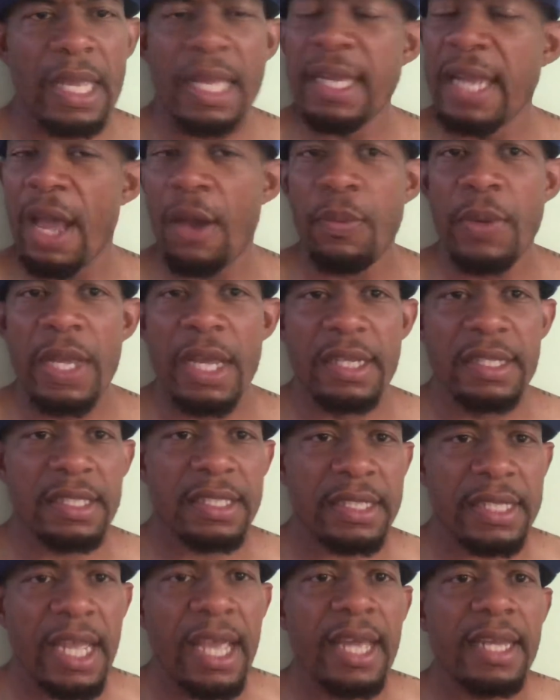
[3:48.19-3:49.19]
Now, we
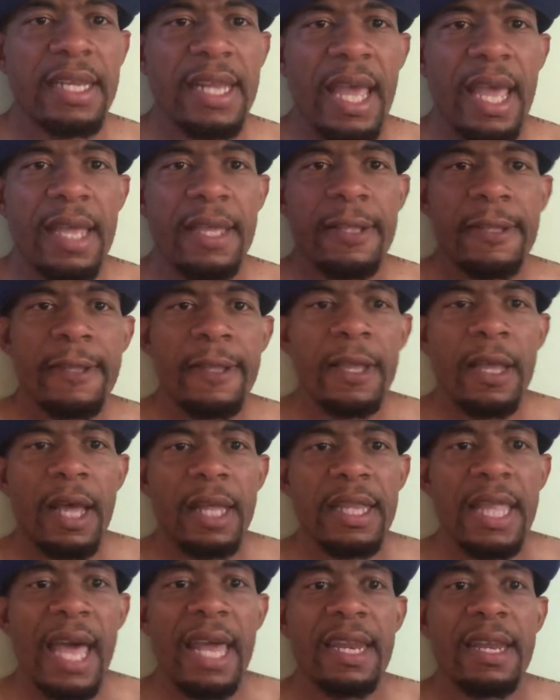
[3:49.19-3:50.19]
understand that
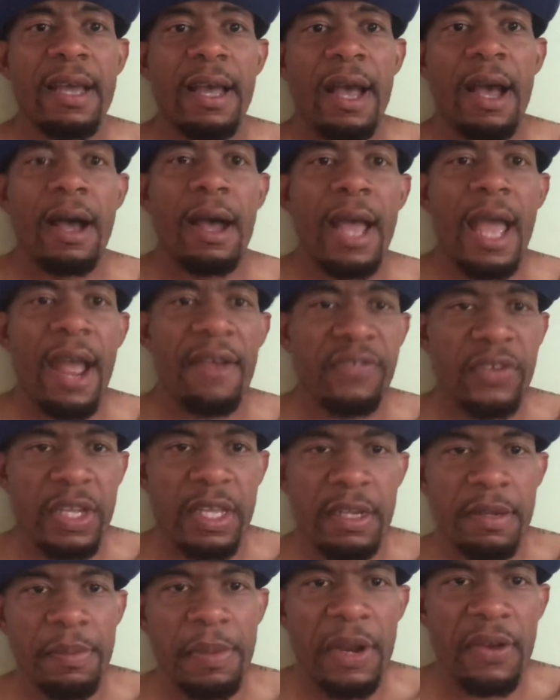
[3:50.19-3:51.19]
a lot of
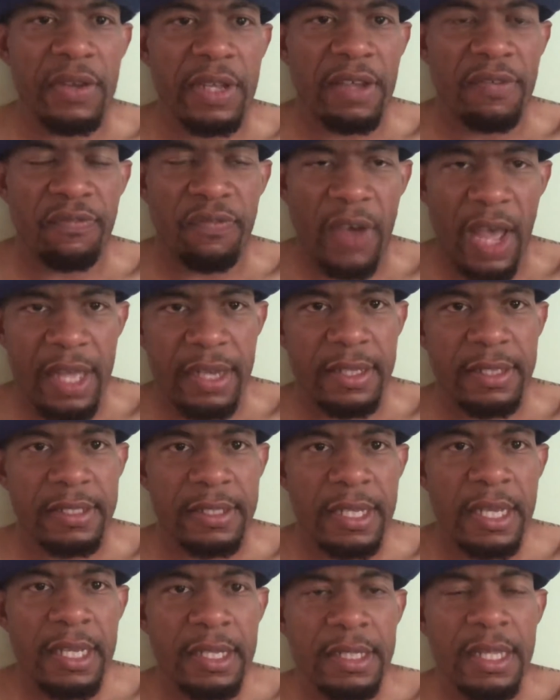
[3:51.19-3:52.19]
African-American fighters,